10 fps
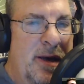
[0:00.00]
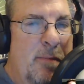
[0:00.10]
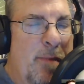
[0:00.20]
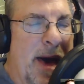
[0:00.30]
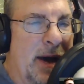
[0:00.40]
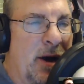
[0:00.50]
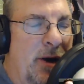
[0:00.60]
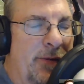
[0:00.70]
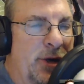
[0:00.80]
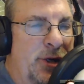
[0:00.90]
back
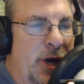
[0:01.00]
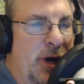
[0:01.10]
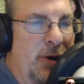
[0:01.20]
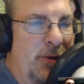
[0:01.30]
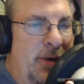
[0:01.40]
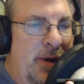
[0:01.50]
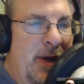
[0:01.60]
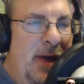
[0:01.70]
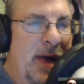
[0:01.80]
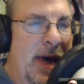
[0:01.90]
on the show,
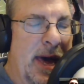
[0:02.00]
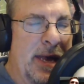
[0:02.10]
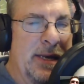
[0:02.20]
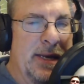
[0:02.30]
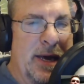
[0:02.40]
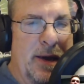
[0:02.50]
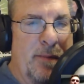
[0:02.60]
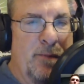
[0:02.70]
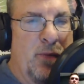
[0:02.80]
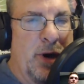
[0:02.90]
and
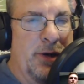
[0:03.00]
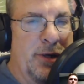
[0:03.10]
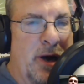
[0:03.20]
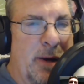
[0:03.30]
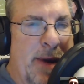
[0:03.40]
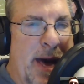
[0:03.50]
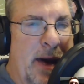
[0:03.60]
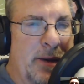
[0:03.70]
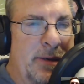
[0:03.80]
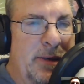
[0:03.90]
we're going to talk
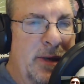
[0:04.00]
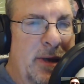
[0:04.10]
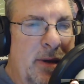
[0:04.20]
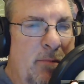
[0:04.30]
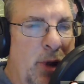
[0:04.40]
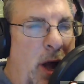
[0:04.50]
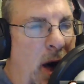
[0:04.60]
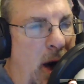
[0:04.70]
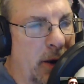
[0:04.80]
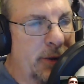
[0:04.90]
about
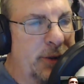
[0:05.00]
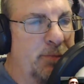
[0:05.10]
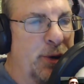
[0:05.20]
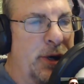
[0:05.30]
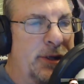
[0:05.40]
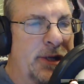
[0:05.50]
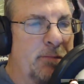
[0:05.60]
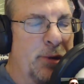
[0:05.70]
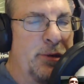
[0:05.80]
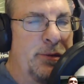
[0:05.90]
blogs, books,
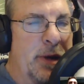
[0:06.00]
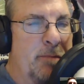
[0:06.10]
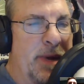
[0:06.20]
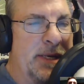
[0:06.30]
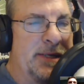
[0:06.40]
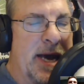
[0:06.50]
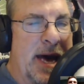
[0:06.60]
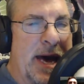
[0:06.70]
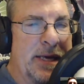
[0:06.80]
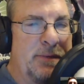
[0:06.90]
and blue and big
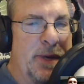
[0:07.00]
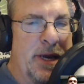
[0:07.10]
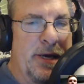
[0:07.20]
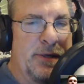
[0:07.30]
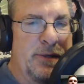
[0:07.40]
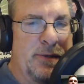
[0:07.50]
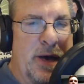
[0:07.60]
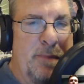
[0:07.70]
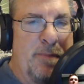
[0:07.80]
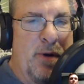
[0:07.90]
skies, because
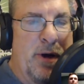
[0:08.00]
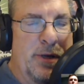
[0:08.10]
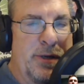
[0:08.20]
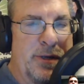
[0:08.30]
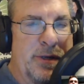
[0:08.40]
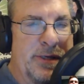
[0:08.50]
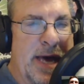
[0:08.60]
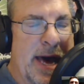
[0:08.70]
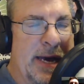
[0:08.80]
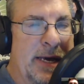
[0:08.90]
up where
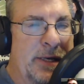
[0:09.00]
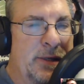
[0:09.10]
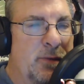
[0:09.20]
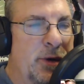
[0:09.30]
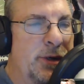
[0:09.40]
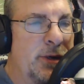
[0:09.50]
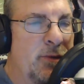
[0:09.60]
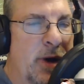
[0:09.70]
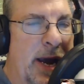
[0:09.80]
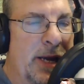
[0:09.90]
Zach is and
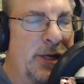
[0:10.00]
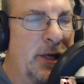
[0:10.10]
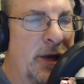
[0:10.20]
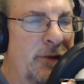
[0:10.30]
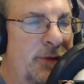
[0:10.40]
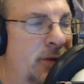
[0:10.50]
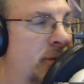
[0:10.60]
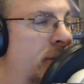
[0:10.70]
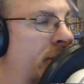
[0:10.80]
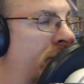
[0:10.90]
where Angie
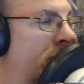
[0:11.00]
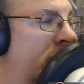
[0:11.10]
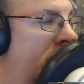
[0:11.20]
lives even